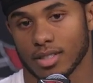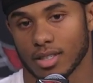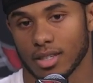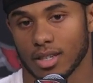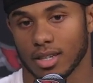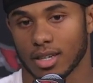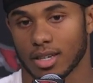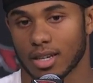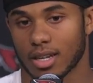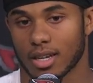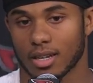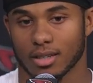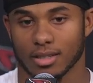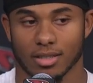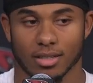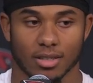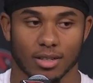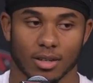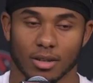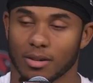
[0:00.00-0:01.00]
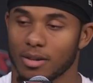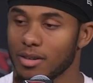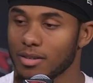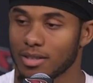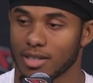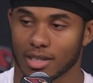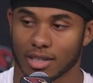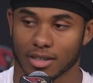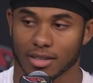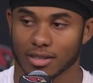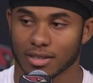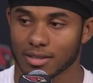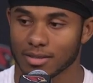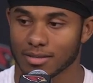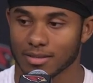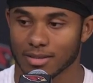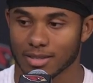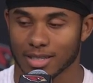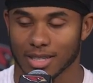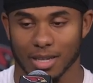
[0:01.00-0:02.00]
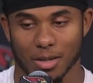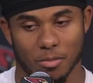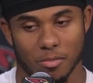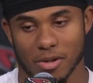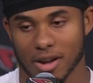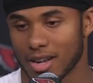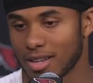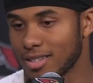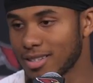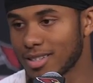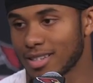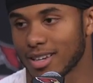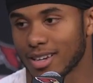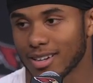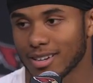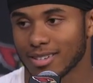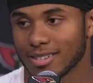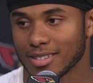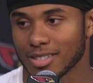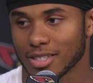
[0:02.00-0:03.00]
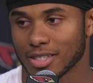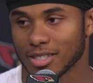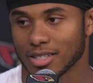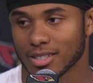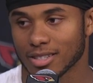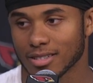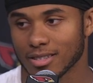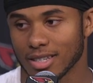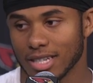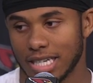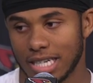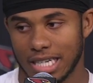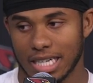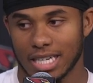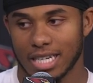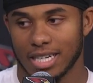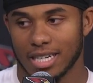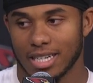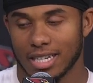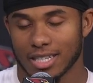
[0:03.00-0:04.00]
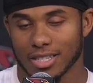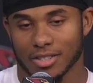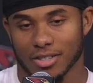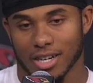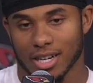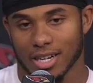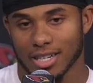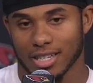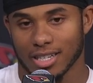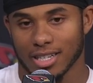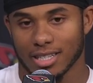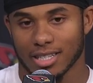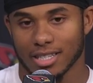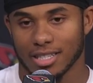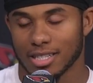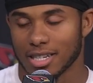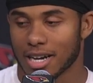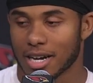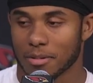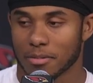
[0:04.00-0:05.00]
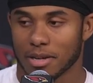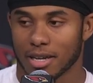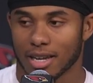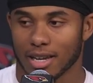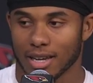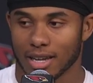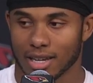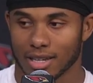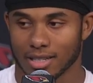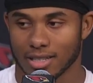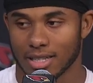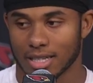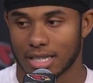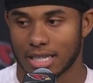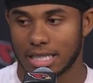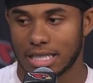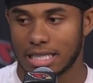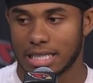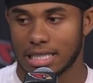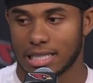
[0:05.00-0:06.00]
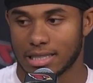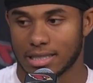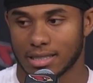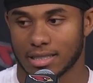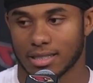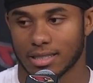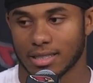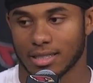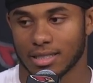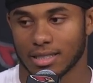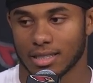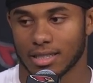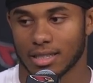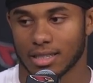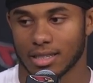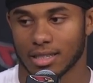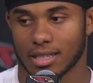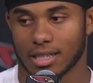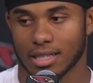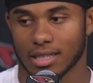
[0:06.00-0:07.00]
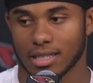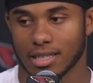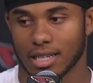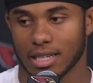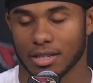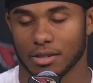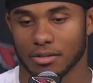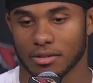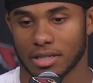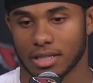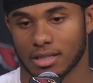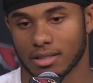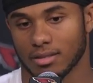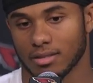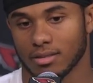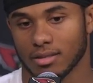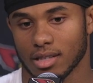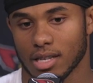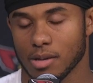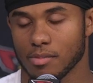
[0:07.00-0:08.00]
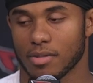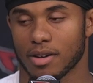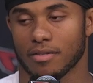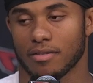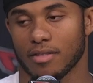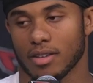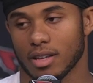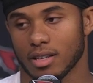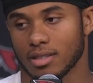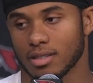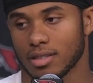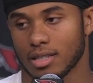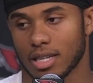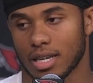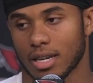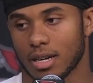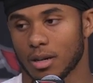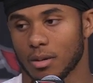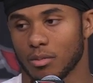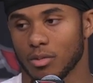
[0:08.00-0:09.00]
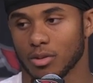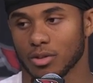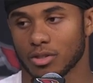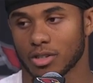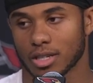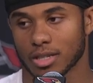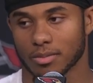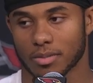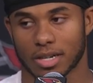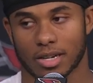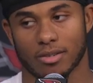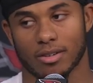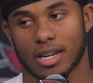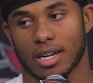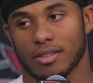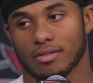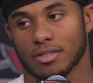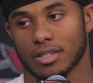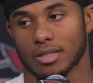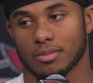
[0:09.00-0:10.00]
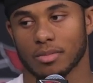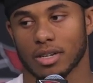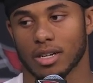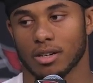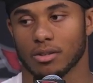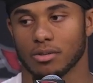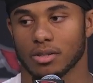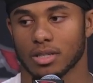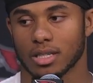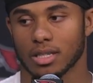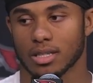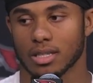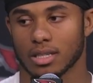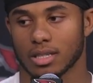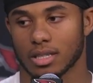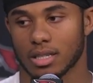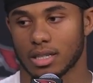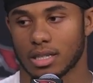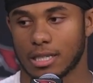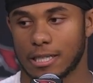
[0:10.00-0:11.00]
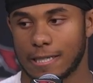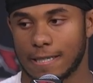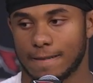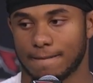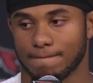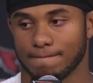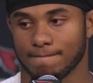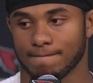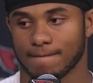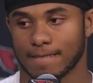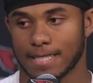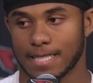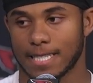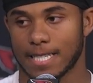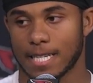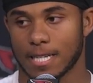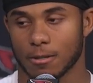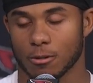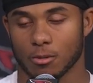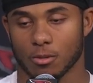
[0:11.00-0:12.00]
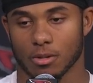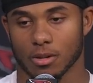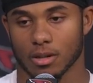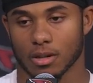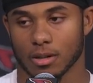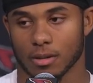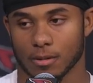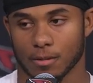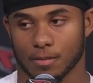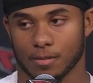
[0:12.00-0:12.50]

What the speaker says: Again, I just go out there, same mindset, just trying to get the job at hand done, and continue to keep my faith, stay humble, trust my craft, trust my coaches, continue to work.